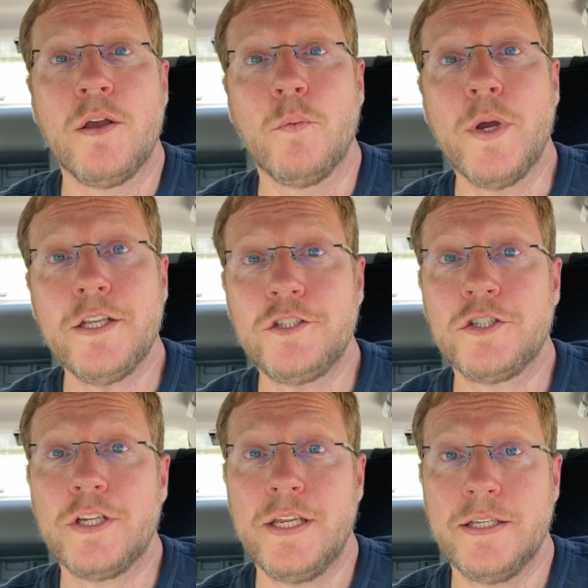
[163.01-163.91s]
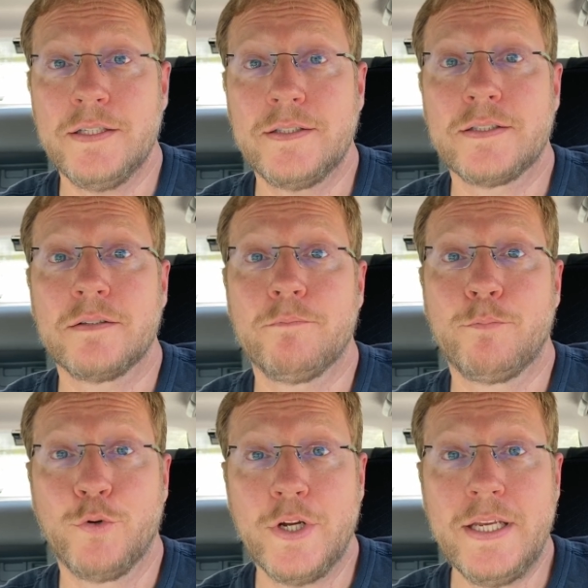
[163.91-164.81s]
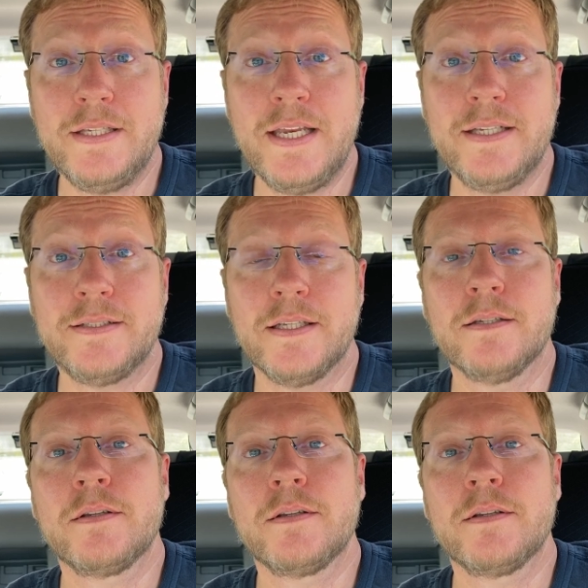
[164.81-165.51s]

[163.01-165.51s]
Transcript: which is pretty decent.